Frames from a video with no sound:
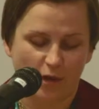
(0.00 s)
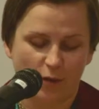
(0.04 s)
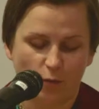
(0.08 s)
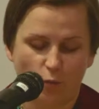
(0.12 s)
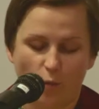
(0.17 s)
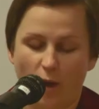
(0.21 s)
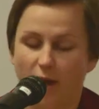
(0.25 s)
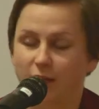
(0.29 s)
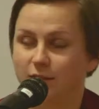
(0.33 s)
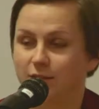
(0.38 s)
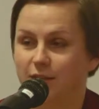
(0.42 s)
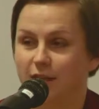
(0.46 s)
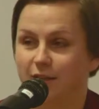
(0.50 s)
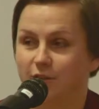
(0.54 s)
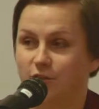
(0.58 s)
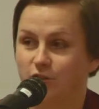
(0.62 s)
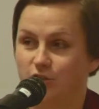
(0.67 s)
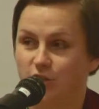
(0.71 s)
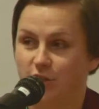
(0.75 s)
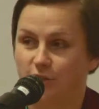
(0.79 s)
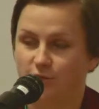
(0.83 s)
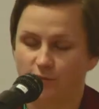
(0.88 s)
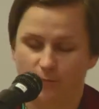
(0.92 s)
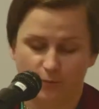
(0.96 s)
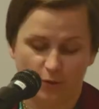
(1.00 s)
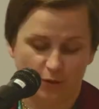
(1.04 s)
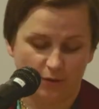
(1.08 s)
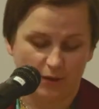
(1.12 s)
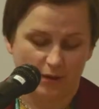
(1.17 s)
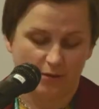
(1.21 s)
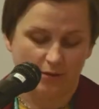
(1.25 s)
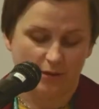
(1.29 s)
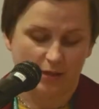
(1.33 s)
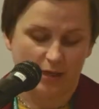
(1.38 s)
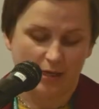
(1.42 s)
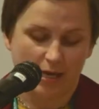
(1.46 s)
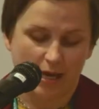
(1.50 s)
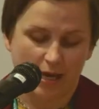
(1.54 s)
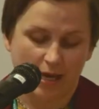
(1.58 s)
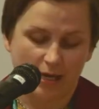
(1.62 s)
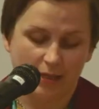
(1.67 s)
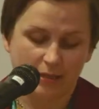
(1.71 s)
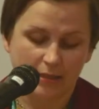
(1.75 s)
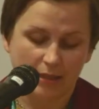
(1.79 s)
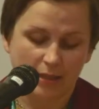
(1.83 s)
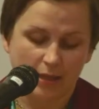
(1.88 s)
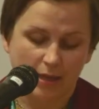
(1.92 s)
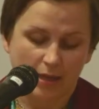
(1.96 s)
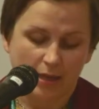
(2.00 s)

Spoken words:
and Wild Energy from 2008.